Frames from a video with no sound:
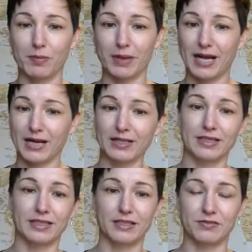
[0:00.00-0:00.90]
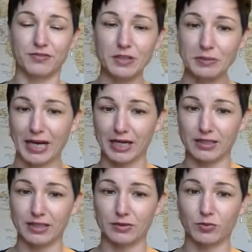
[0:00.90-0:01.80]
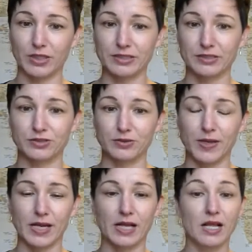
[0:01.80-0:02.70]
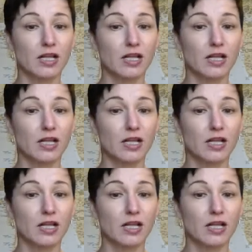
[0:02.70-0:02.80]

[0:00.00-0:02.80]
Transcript: back, get feedback on what you're doing,